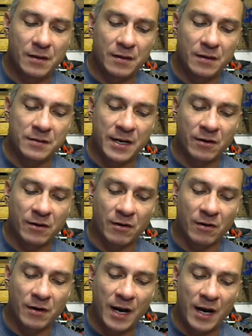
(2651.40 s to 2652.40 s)
There
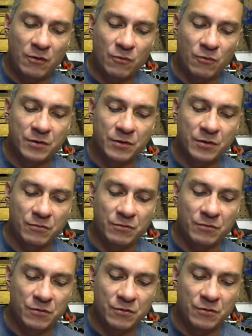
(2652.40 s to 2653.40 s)
are anyone who
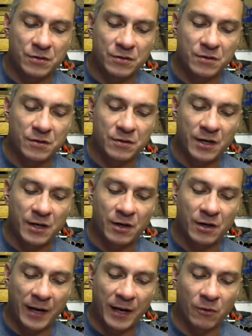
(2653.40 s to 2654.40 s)
uses their
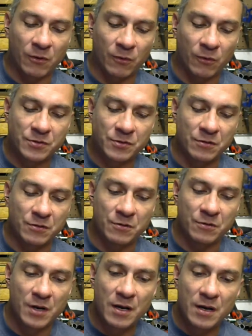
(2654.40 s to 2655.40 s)
power
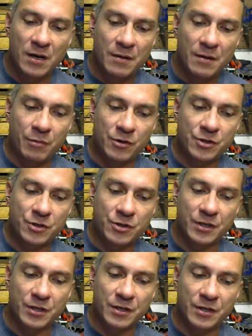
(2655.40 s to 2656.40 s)
to
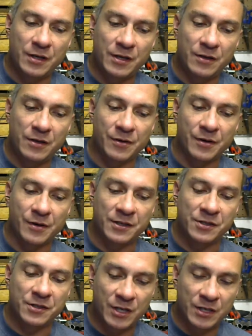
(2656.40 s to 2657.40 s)
push either an
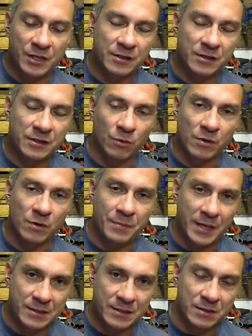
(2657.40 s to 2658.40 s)
agenda or a
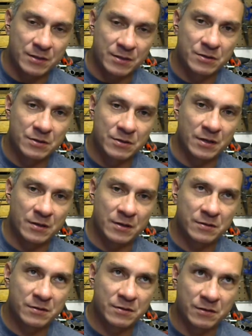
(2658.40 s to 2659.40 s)
message
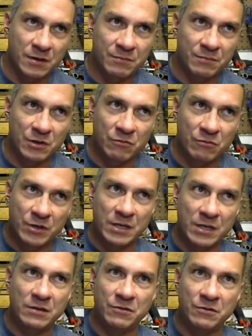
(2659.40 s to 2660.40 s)
is to some
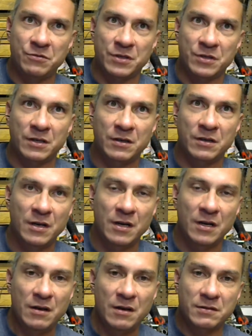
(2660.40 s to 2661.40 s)
degree using
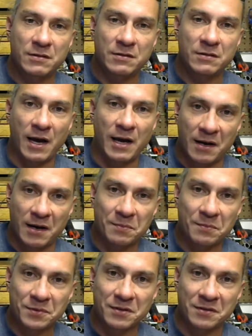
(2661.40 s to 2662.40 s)

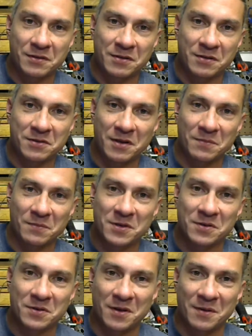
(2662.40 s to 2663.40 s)
psyops,
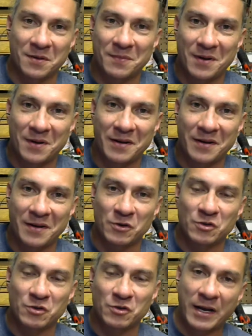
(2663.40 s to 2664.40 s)
to some
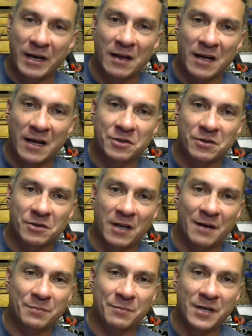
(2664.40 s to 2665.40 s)
psychological
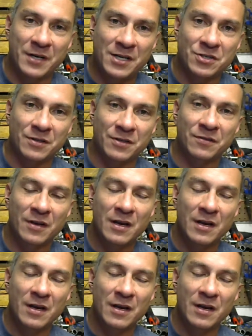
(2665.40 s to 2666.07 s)
operations,